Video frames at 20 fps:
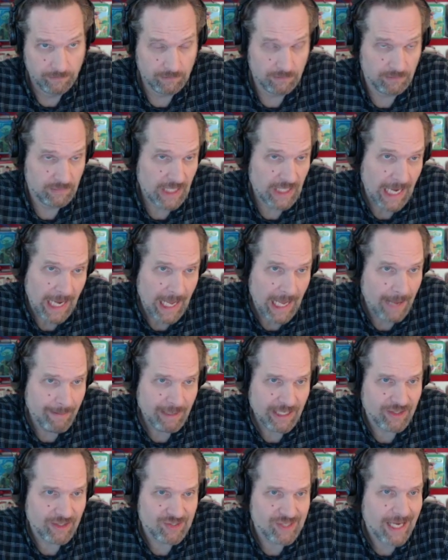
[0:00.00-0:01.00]
I
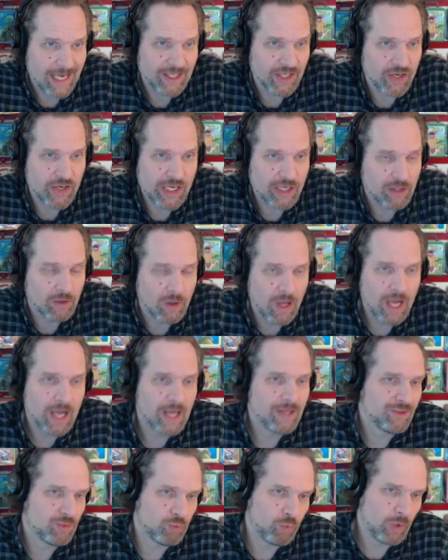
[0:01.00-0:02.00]
mean, the secondary
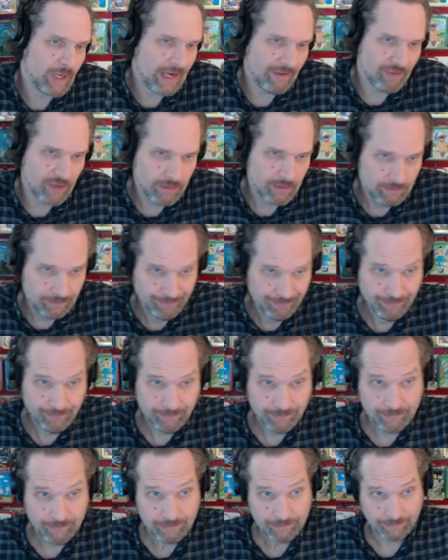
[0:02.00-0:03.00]
clause, whatever.
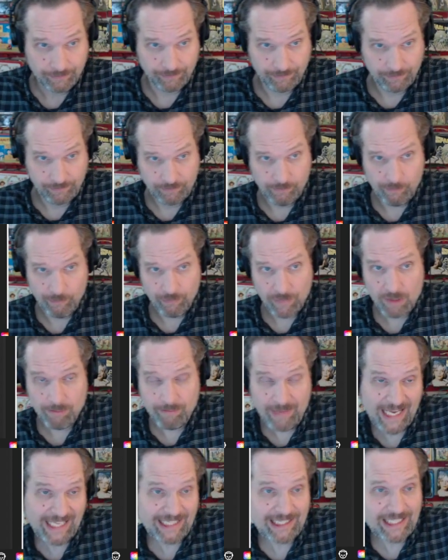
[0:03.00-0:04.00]

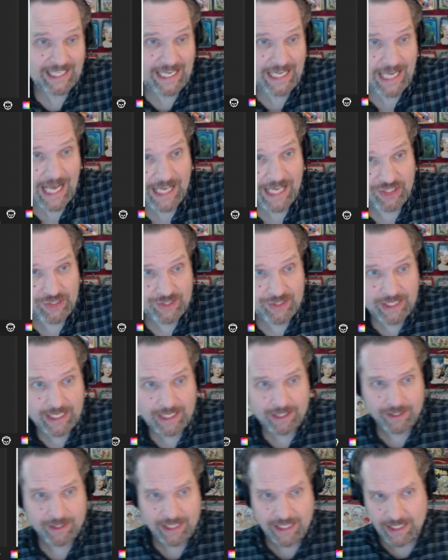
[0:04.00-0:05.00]
Mainly, I just
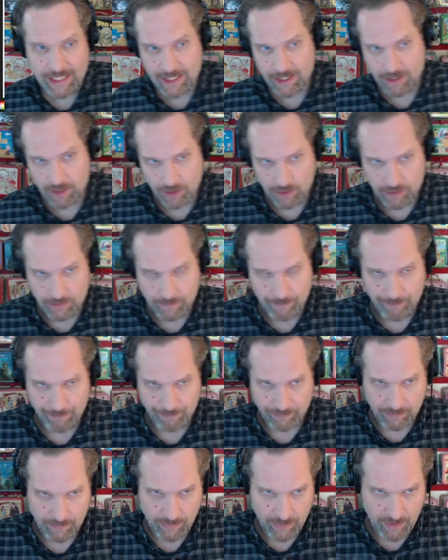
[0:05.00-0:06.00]
think the
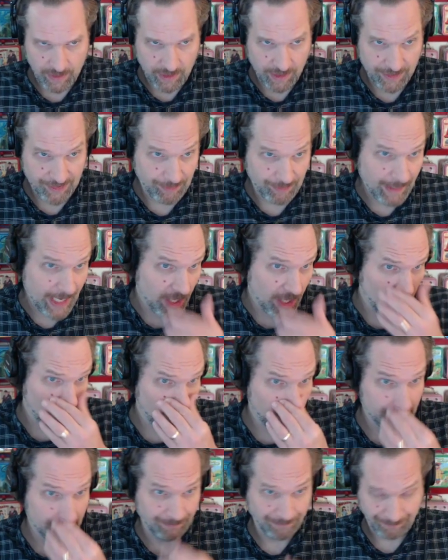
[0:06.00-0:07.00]

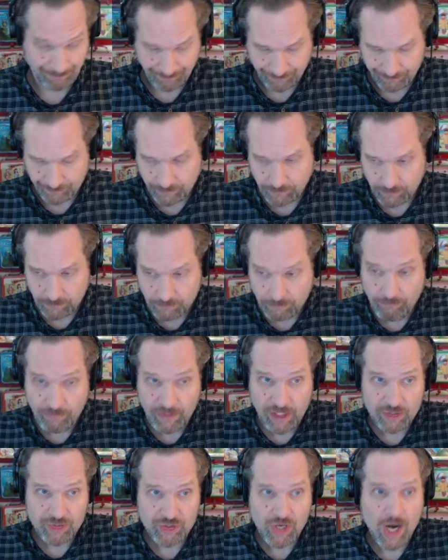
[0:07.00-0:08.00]
spell,
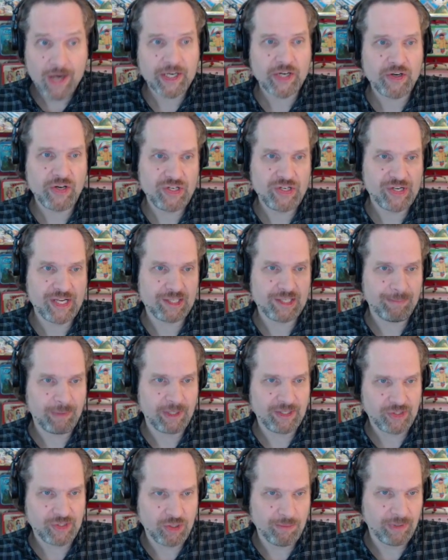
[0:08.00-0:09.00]
target creature gets
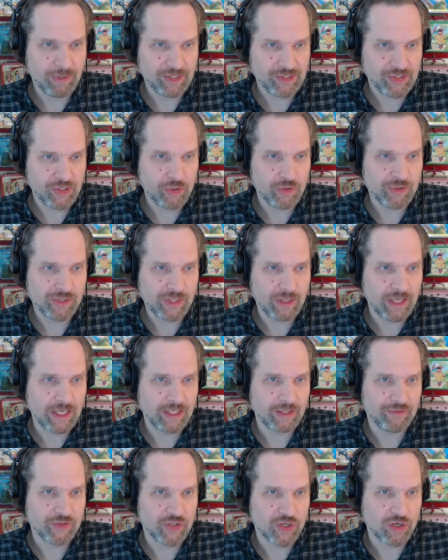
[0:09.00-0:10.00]
+2/+2 until
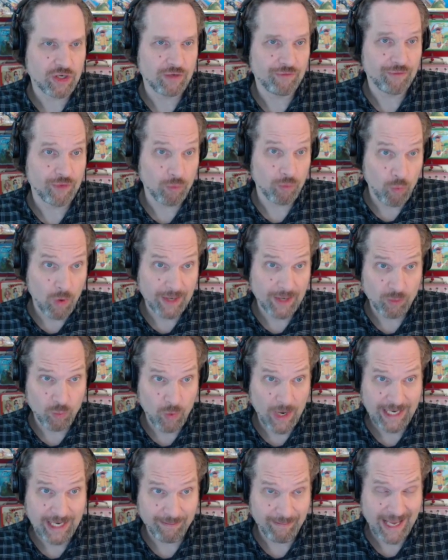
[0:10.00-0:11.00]
end of turn for 1
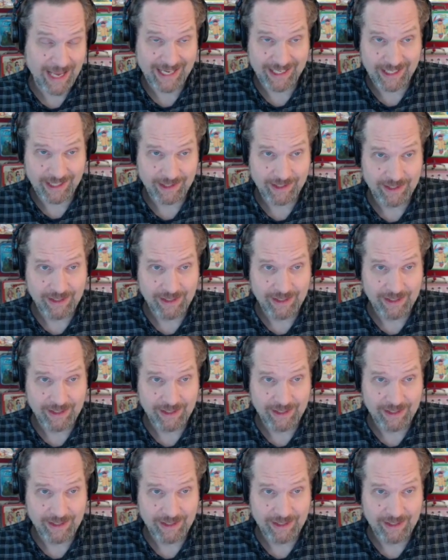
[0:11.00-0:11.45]
white mana,